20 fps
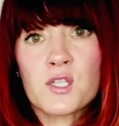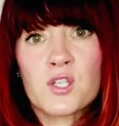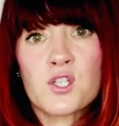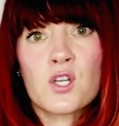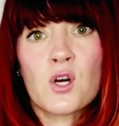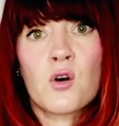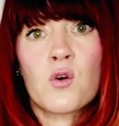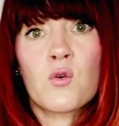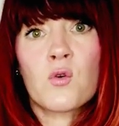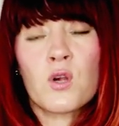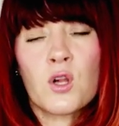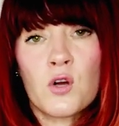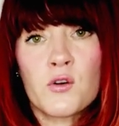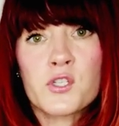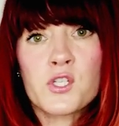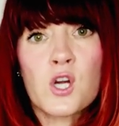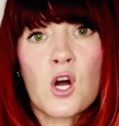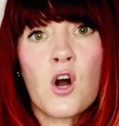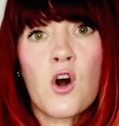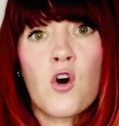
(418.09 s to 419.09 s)
it's so
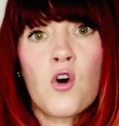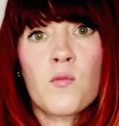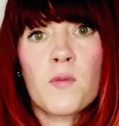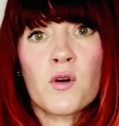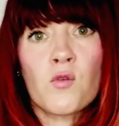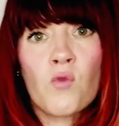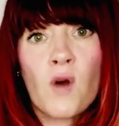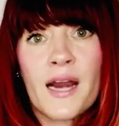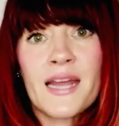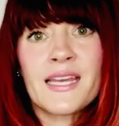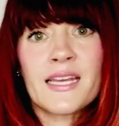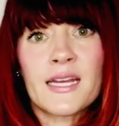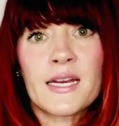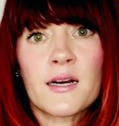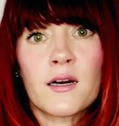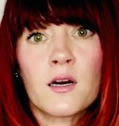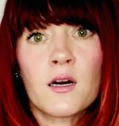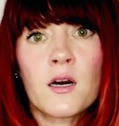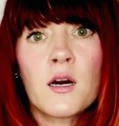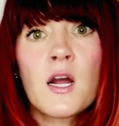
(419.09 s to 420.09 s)
close to home and right
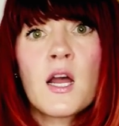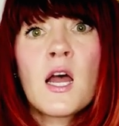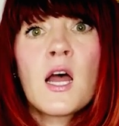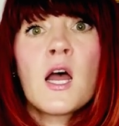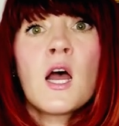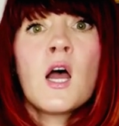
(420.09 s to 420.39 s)
here.